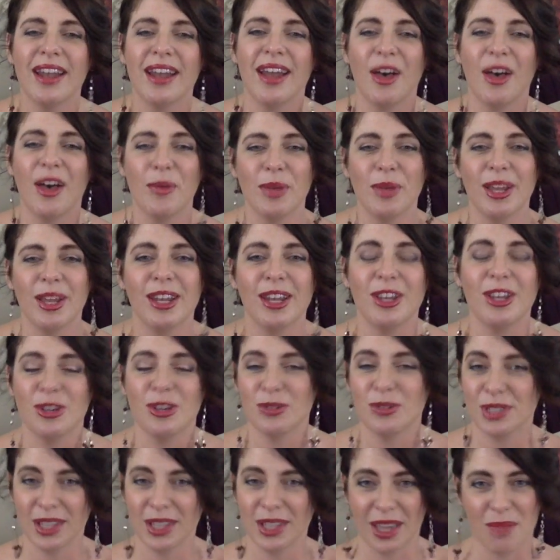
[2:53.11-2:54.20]
and helping you
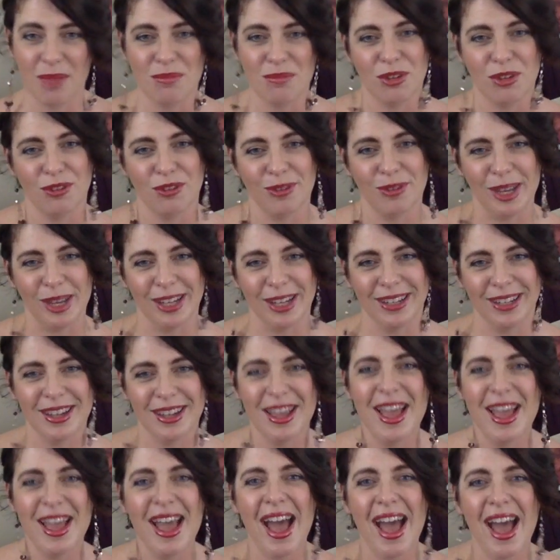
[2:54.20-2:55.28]
to get moving.
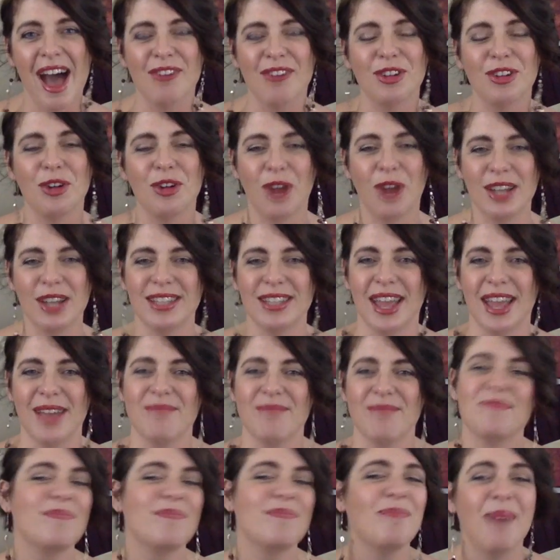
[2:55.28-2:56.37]
Have a great
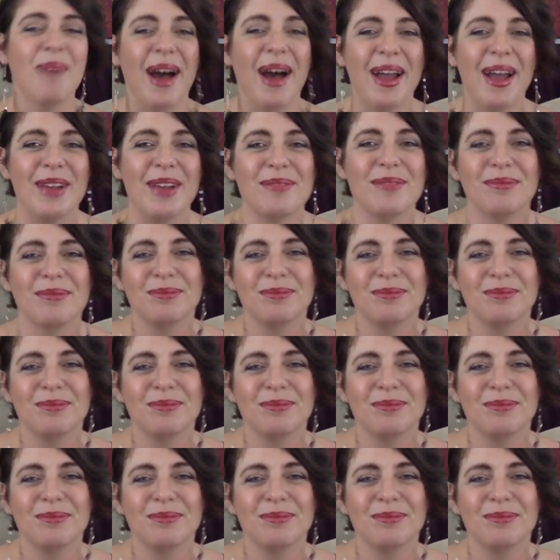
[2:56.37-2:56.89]
day. Bye.